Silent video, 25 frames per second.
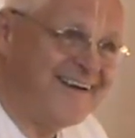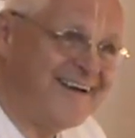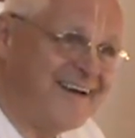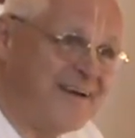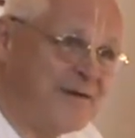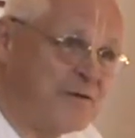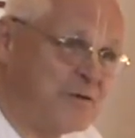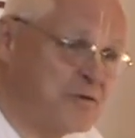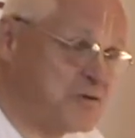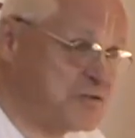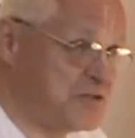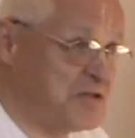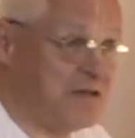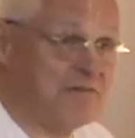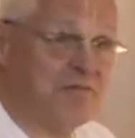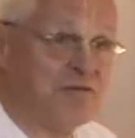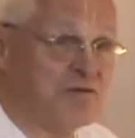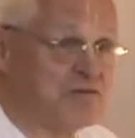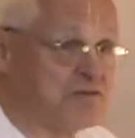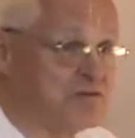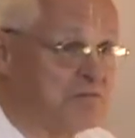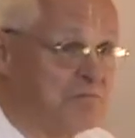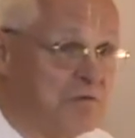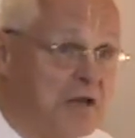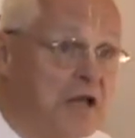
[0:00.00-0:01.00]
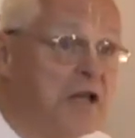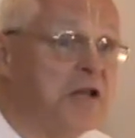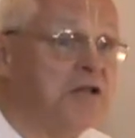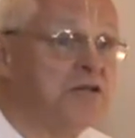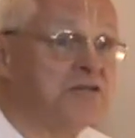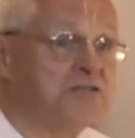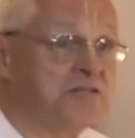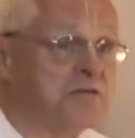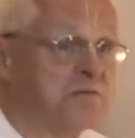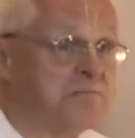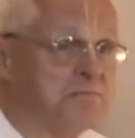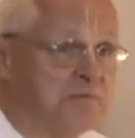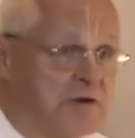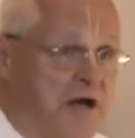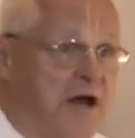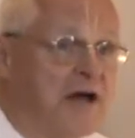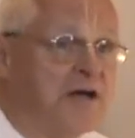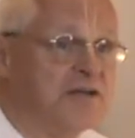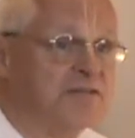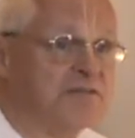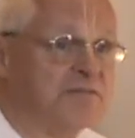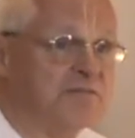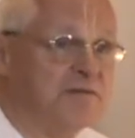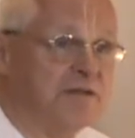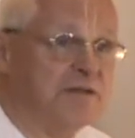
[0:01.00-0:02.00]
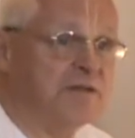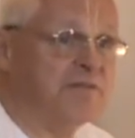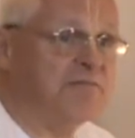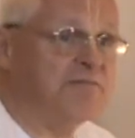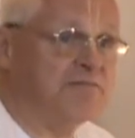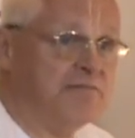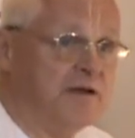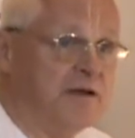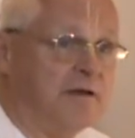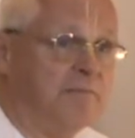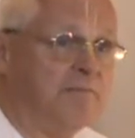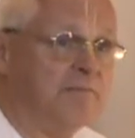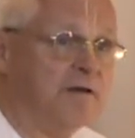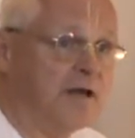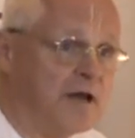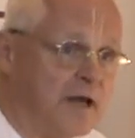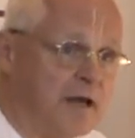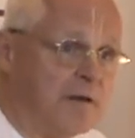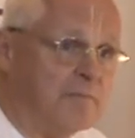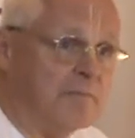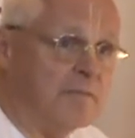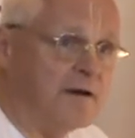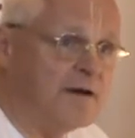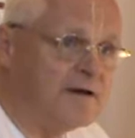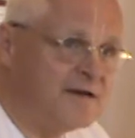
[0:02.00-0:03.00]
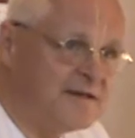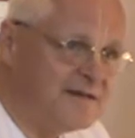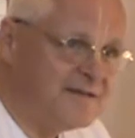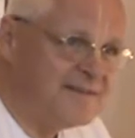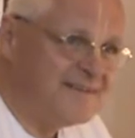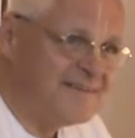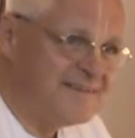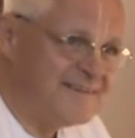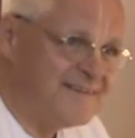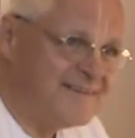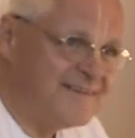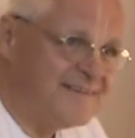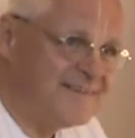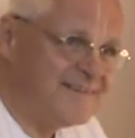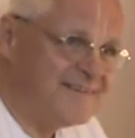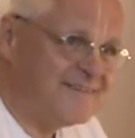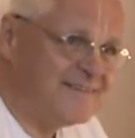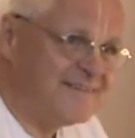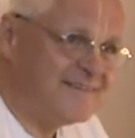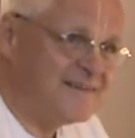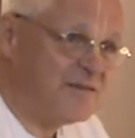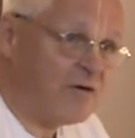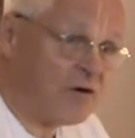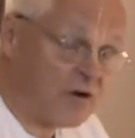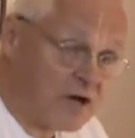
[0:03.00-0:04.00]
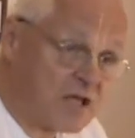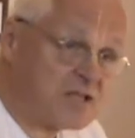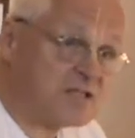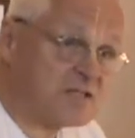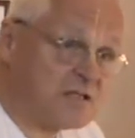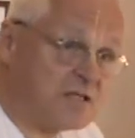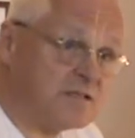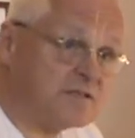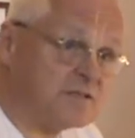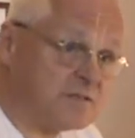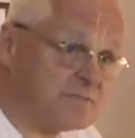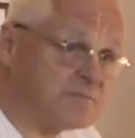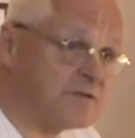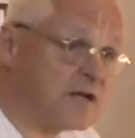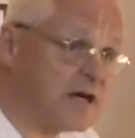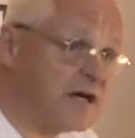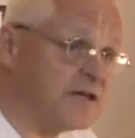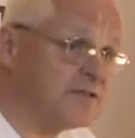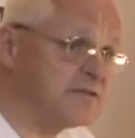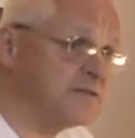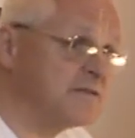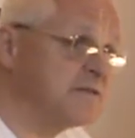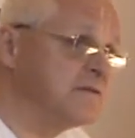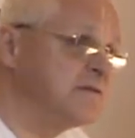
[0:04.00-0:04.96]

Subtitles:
Because he was really surprised when the fame came. Honestly surprised.